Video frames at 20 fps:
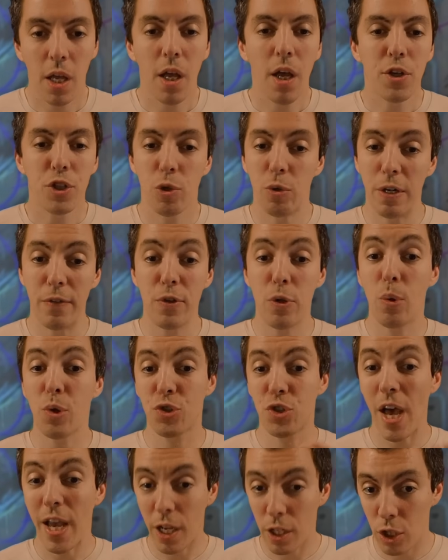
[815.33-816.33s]
So whenever you
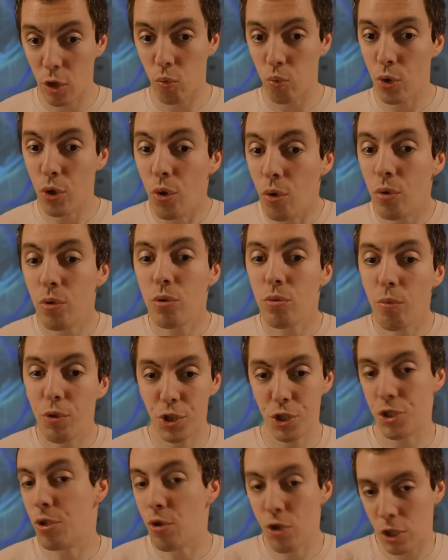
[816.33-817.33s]
recycle a rune, which
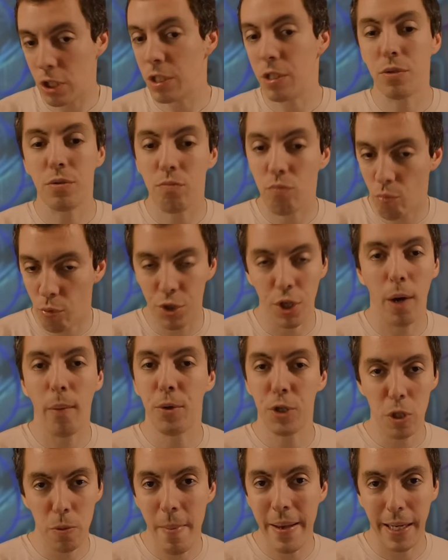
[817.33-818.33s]
is usually done when
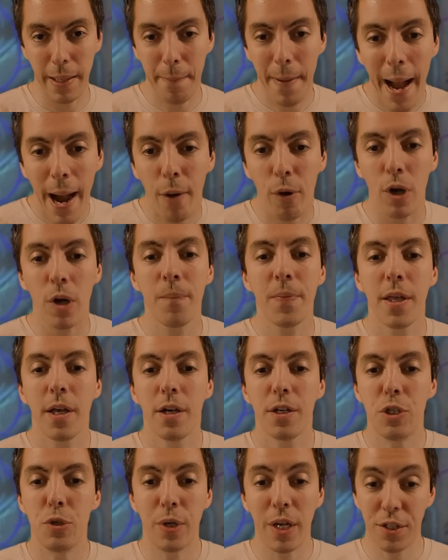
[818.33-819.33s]
you make a power,
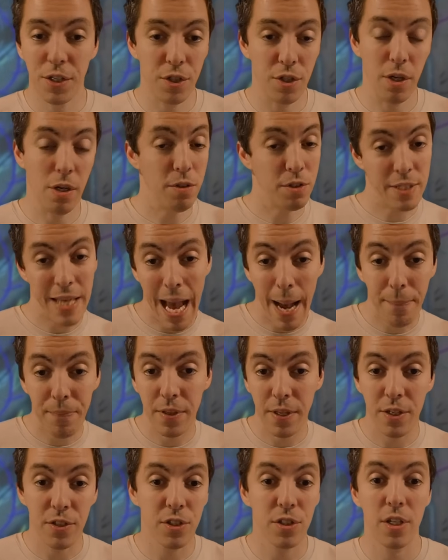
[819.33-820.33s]
you get to tap
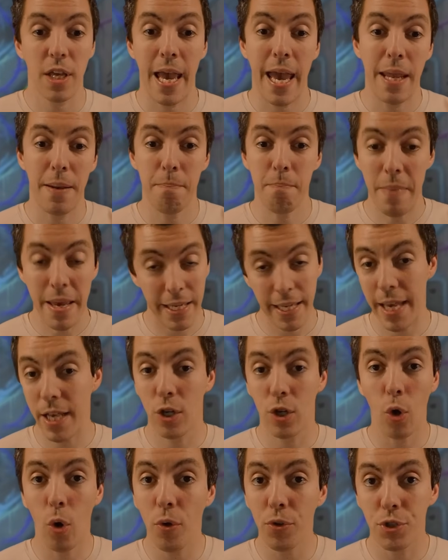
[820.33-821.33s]
this and make a
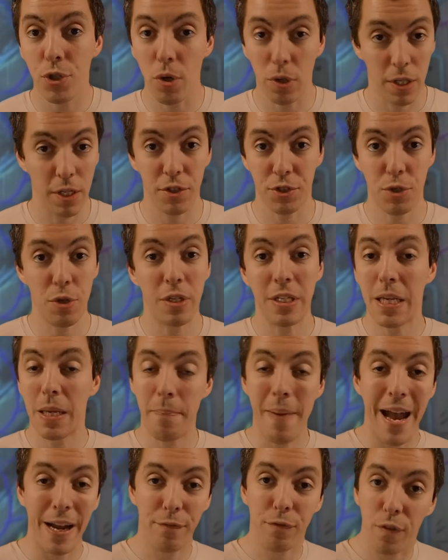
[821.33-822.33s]
gold token, so you can get
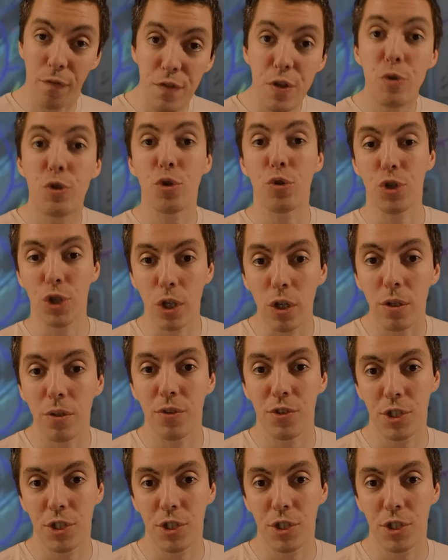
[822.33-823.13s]
back for future turns.